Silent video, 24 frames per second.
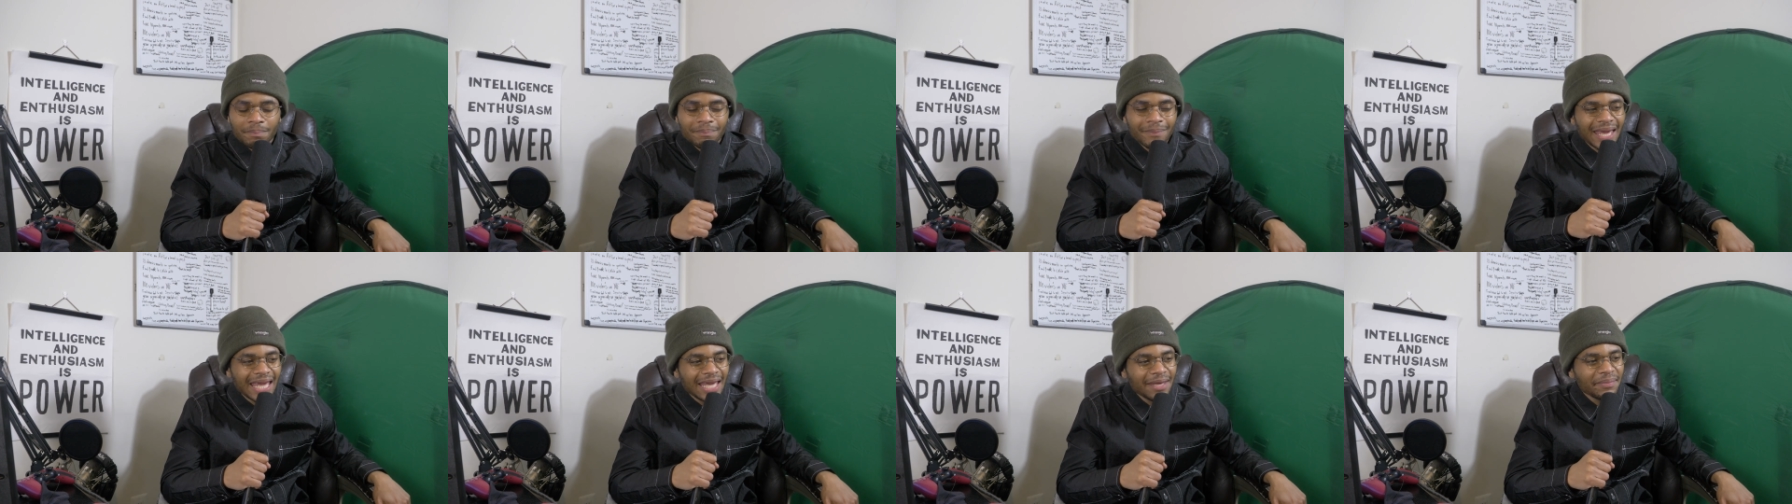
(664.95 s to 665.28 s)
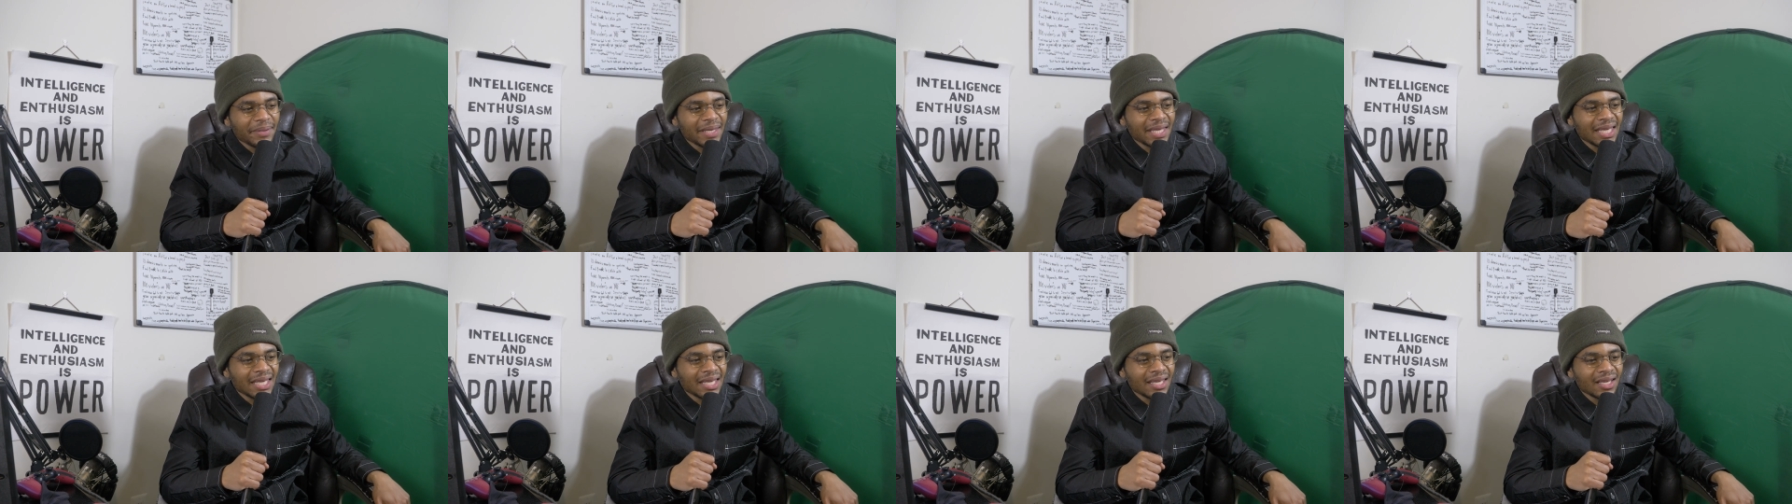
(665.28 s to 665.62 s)

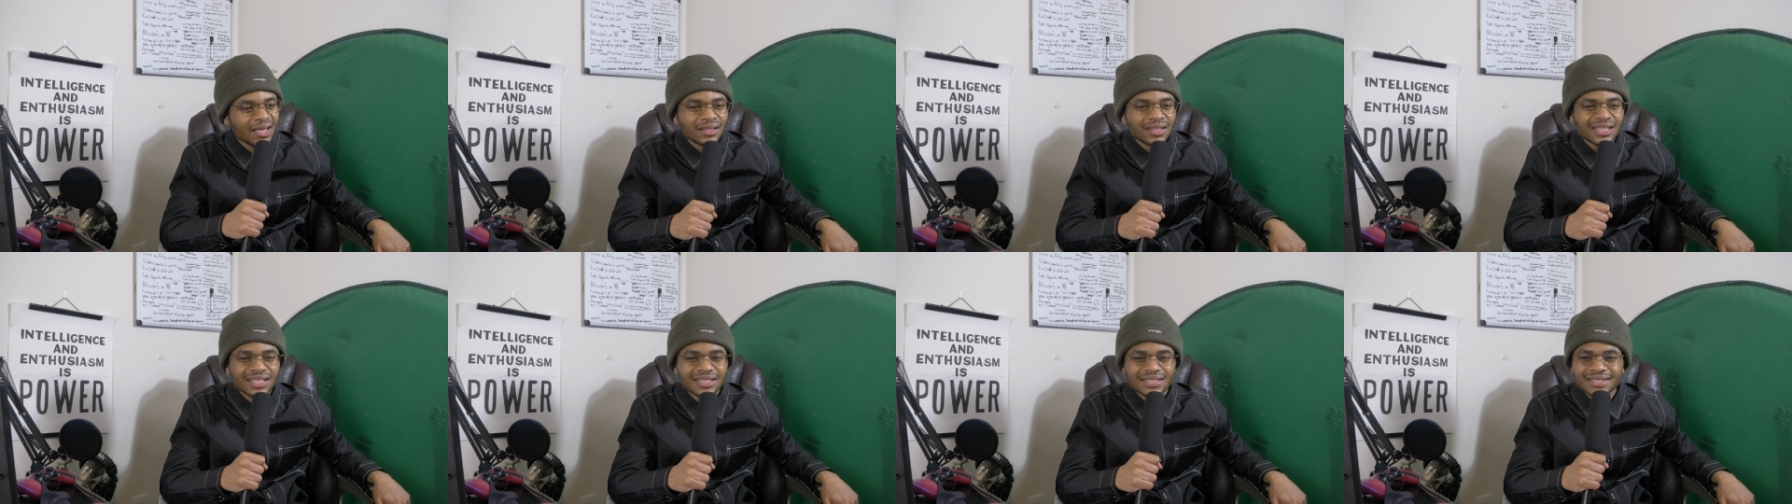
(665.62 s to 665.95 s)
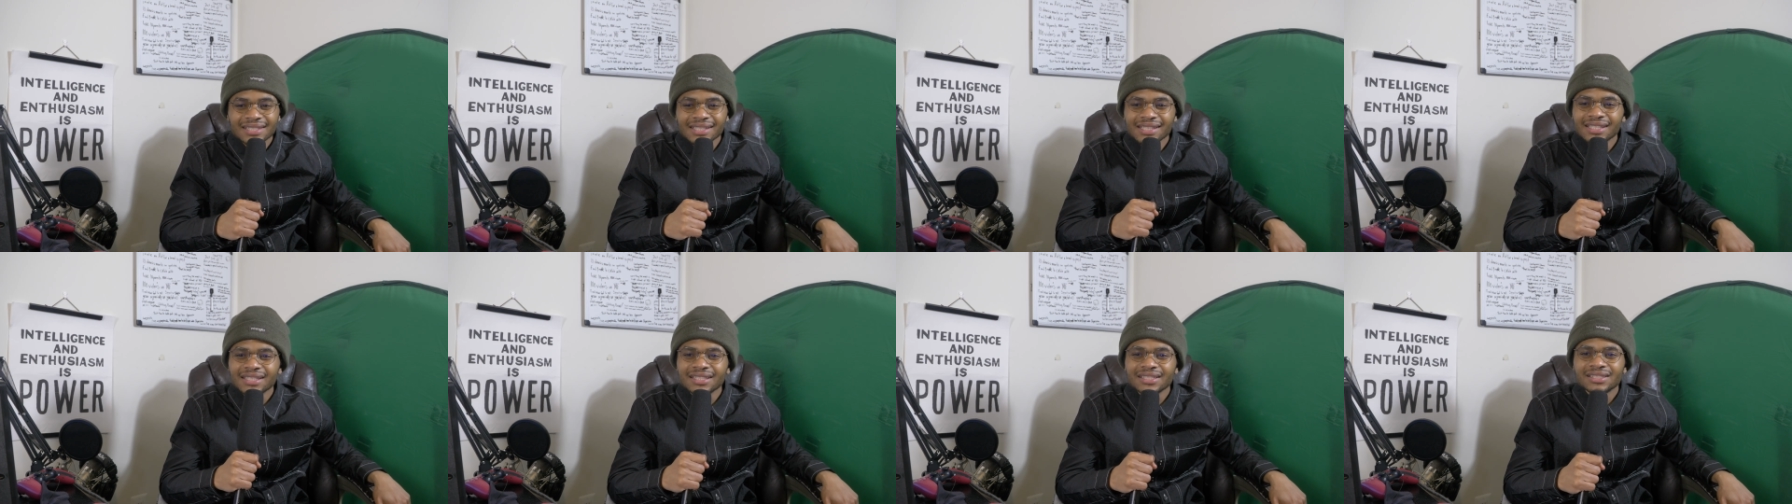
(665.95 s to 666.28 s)
Maybe this
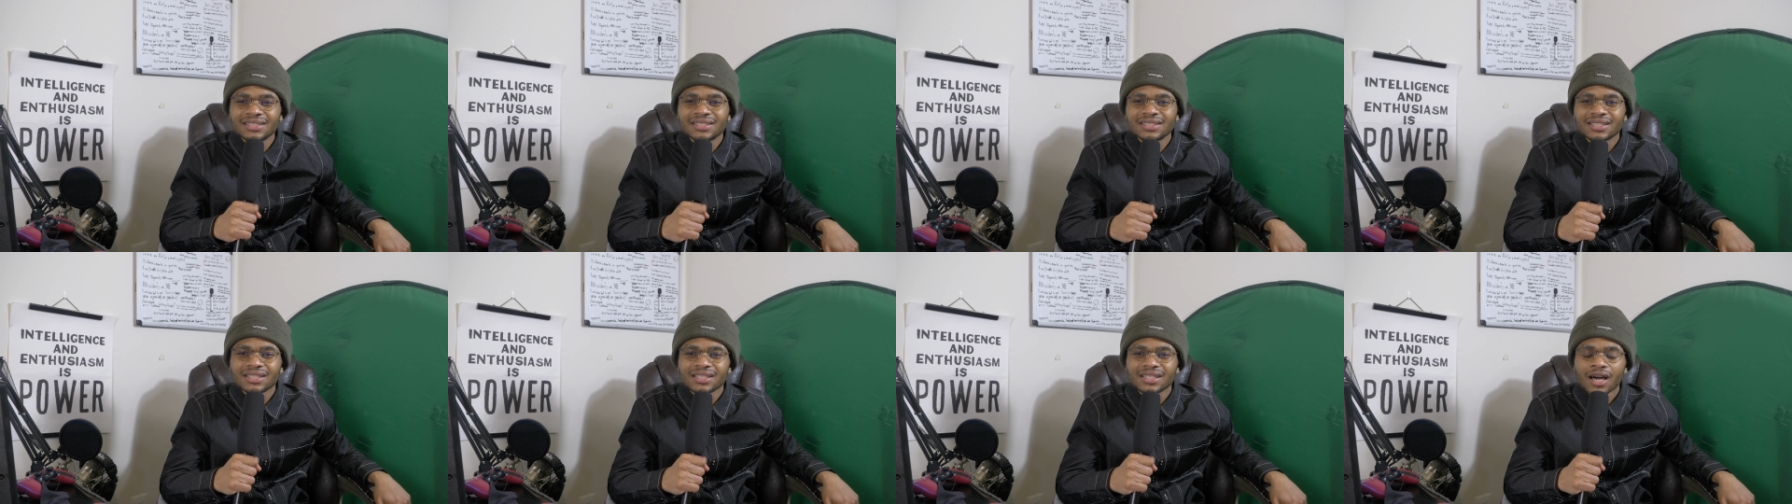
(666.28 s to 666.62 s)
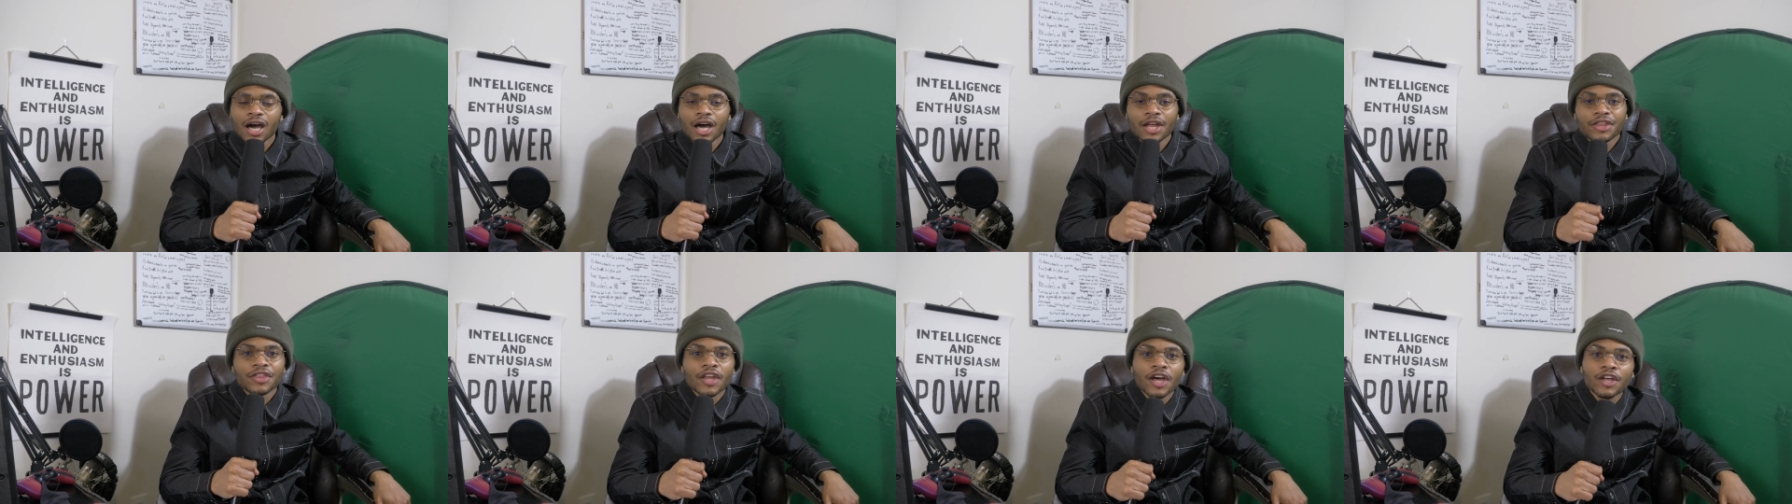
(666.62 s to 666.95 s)
is
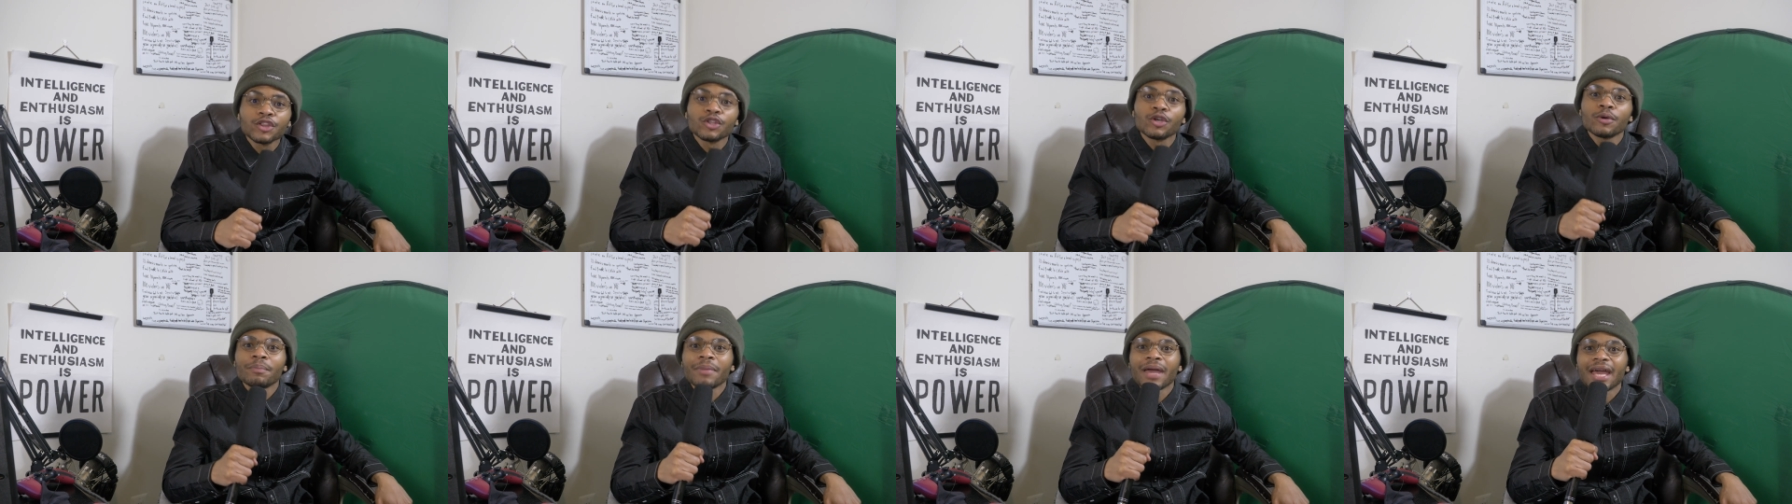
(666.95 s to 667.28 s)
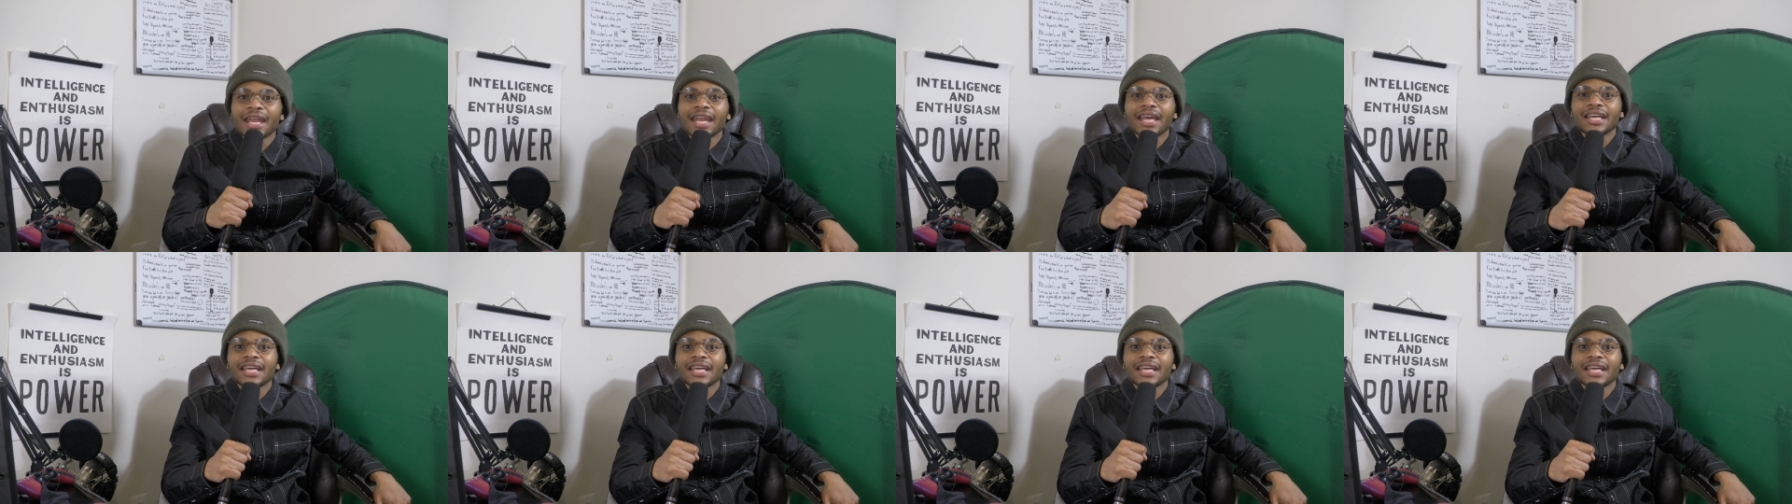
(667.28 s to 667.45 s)
another bad